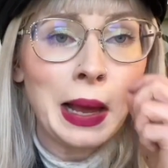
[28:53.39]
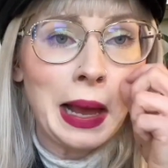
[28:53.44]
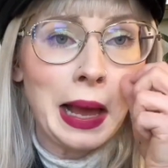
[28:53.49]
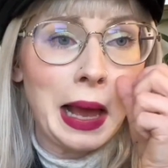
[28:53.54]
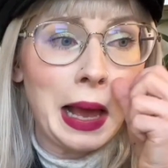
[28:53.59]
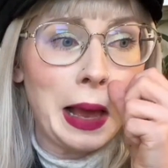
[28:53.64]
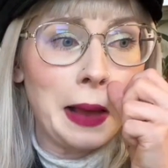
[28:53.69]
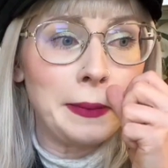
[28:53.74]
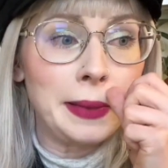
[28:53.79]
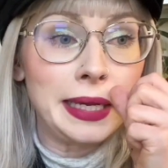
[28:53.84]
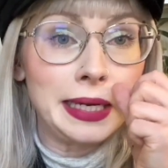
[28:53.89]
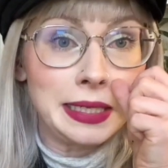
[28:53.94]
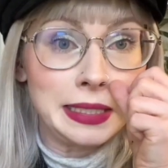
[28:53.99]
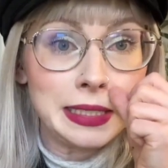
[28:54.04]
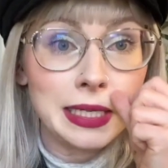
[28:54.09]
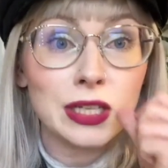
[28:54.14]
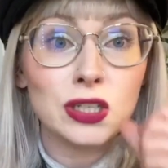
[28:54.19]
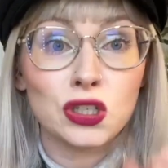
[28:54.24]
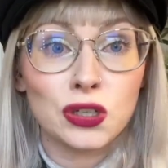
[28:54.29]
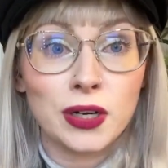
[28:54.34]
It
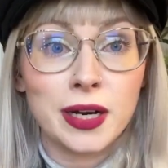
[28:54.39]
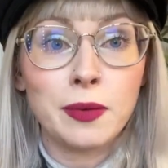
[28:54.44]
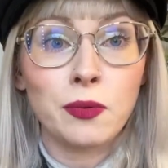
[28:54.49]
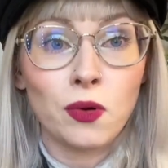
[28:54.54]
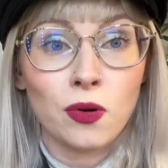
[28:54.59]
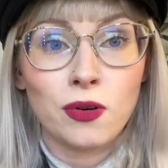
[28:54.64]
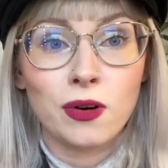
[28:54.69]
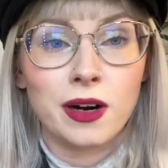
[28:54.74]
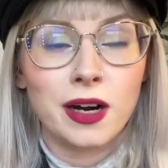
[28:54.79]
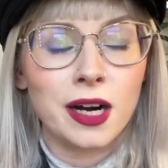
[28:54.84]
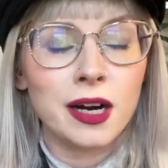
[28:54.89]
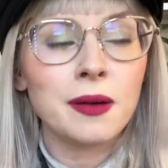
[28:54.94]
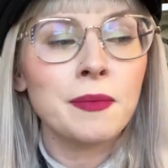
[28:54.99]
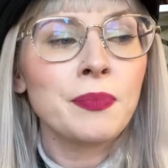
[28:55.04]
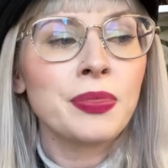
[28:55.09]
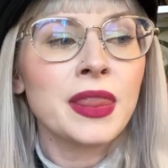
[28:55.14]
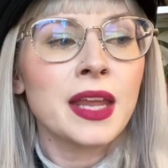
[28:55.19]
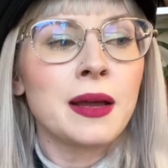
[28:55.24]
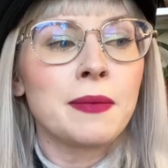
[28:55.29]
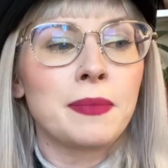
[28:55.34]
is extreme horror,
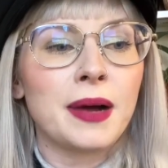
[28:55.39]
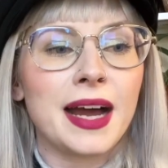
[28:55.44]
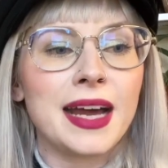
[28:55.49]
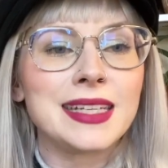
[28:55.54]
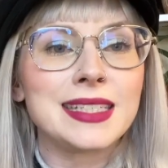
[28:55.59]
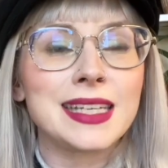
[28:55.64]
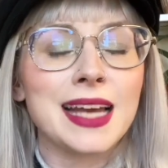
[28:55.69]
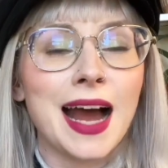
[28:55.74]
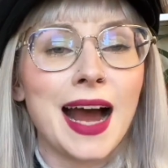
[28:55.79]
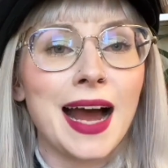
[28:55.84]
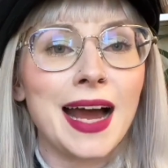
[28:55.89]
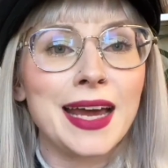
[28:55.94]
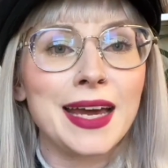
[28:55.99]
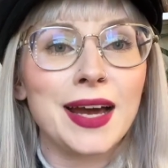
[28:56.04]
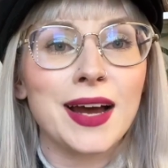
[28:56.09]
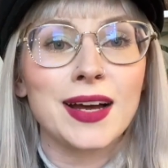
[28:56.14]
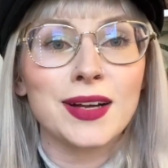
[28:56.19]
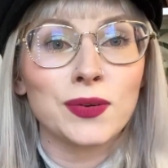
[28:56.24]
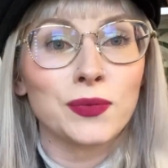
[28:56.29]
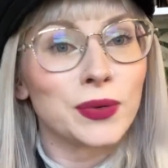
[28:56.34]
but
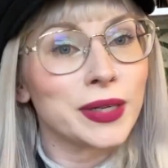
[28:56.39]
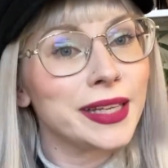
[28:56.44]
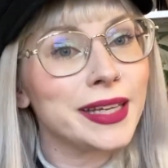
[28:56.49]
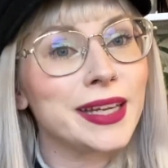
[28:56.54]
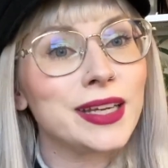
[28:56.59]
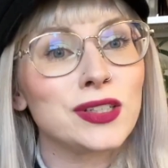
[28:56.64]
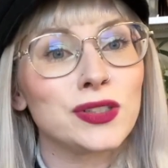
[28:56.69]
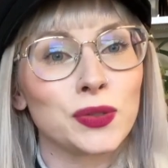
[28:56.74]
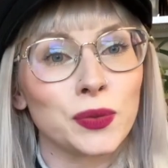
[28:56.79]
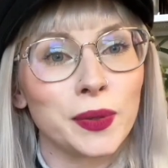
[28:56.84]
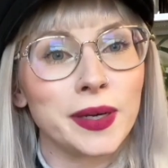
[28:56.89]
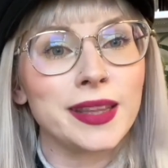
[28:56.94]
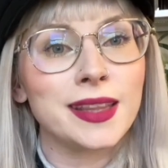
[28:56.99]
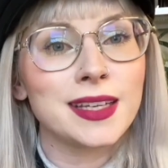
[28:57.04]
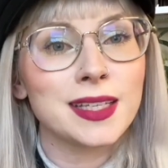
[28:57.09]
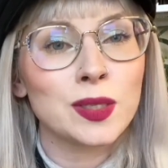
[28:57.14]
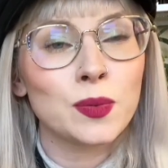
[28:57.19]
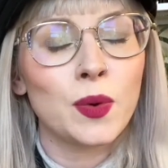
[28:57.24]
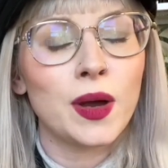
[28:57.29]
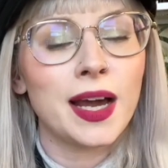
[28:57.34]
I really enjoyed
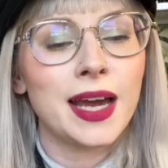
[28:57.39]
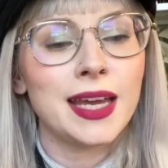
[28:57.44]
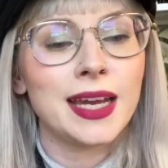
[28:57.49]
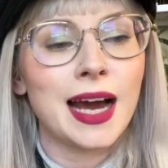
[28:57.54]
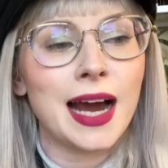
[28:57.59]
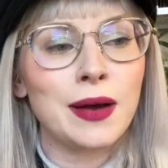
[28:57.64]
this one.